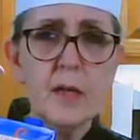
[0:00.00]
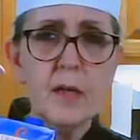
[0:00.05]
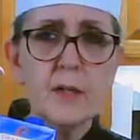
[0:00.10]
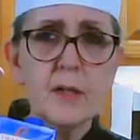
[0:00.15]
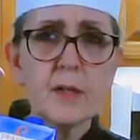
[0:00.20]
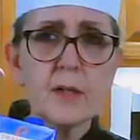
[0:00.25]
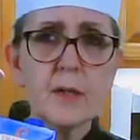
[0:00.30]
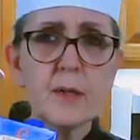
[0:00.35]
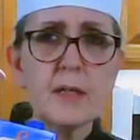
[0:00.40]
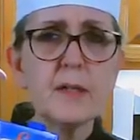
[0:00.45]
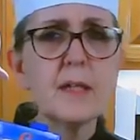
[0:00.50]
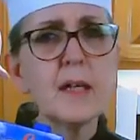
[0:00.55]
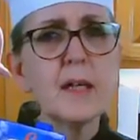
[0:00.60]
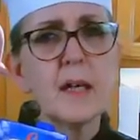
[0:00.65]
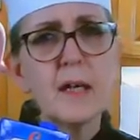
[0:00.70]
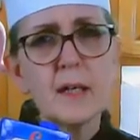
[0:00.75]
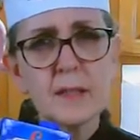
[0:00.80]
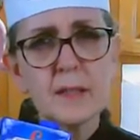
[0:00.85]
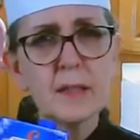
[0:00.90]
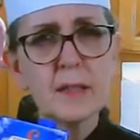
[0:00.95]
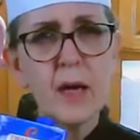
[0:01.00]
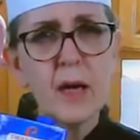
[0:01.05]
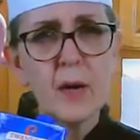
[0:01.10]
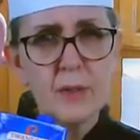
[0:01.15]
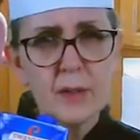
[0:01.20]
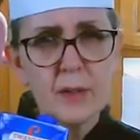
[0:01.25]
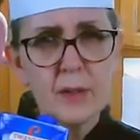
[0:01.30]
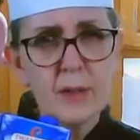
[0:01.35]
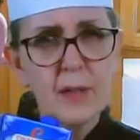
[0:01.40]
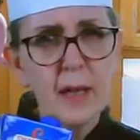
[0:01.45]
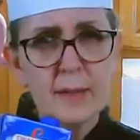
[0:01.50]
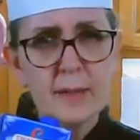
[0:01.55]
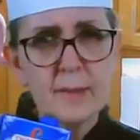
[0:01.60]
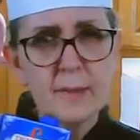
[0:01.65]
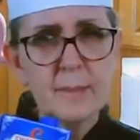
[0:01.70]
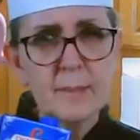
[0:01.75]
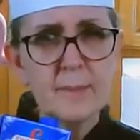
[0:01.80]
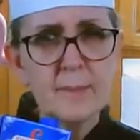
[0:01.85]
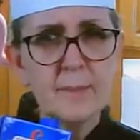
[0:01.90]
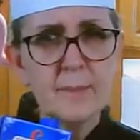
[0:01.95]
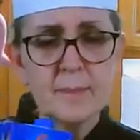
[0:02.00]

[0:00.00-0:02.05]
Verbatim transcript: So get the unsalted kind.